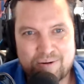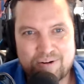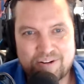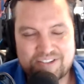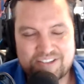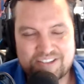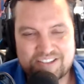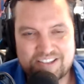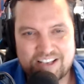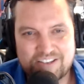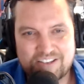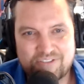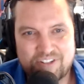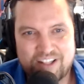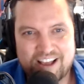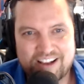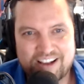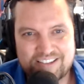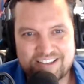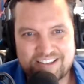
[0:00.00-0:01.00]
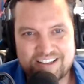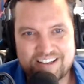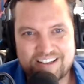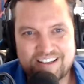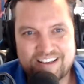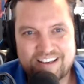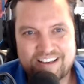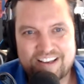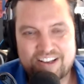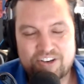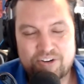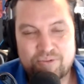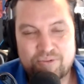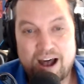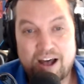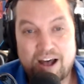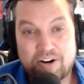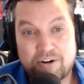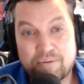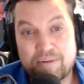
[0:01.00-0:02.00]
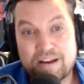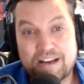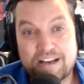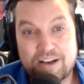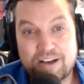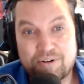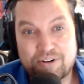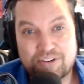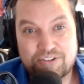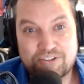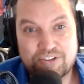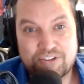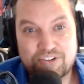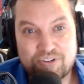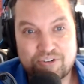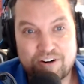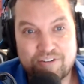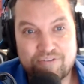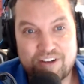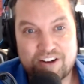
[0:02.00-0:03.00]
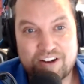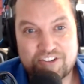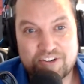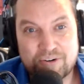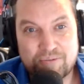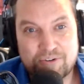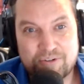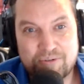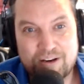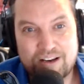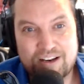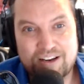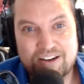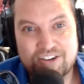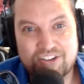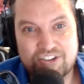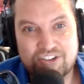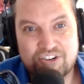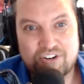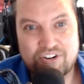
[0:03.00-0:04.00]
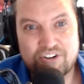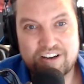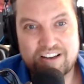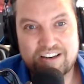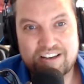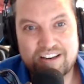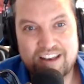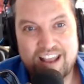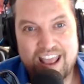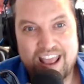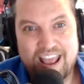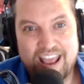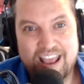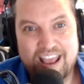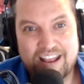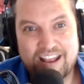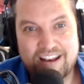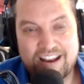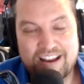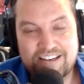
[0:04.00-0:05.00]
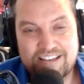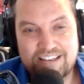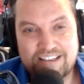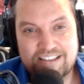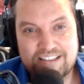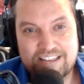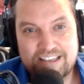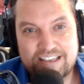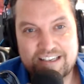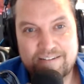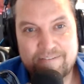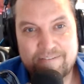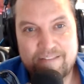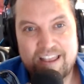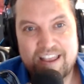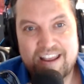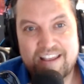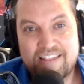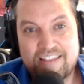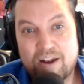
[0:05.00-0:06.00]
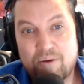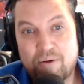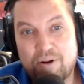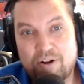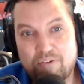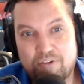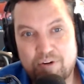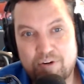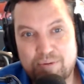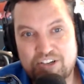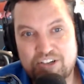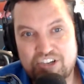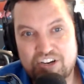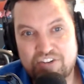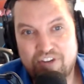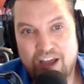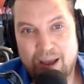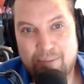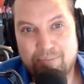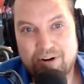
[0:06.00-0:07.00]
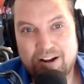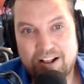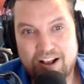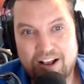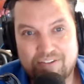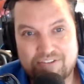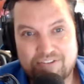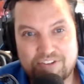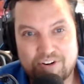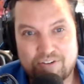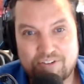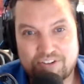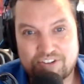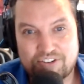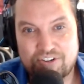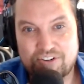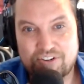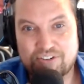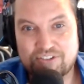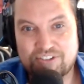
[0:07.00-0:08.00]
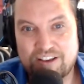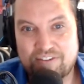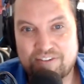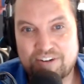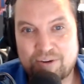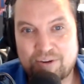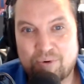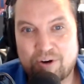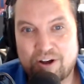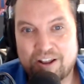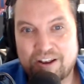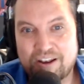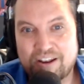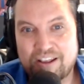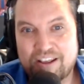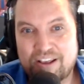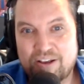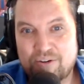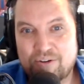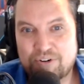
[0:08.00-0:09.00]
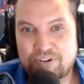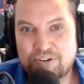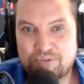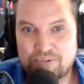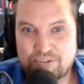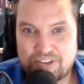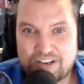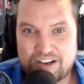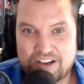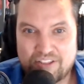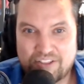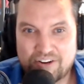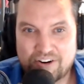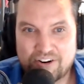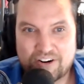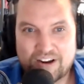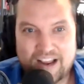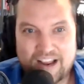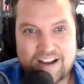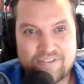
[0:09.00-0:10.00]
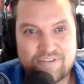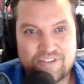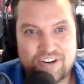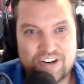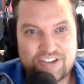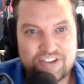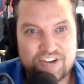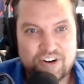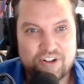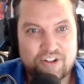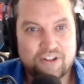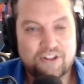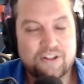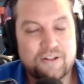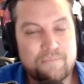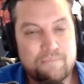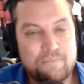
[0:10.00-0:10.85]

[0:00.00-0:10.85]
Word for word: successful exit to Otter Media, which is a joint venture between Chernin and AT&T. And then I went over to be chief operating officer over at Studio 71, which was another kind of digital